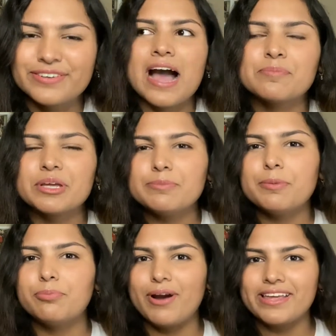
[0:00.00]
I'm gonna be
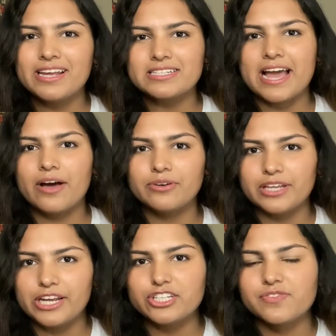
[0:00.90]
breaking down
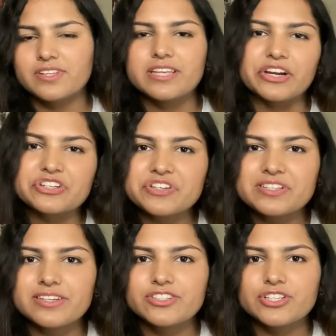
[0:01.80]
each of the
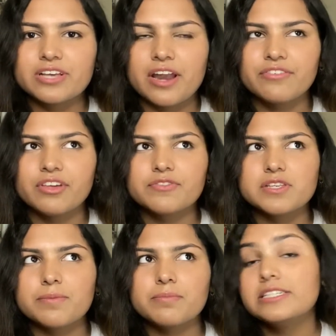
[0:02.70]
sections and just kind of give
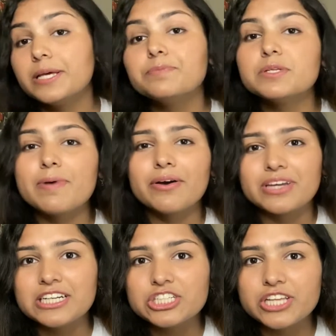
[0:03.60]
some tips about
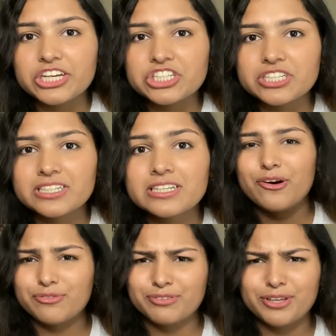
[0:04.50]
each section.
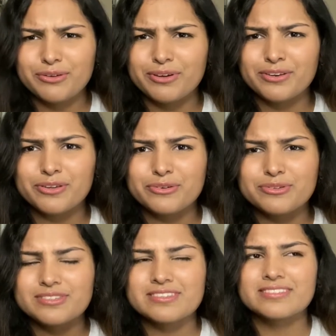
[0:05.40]
Hopefully you can
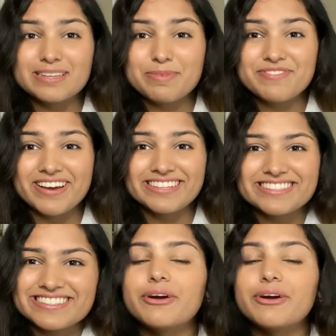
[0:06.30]
use some advice.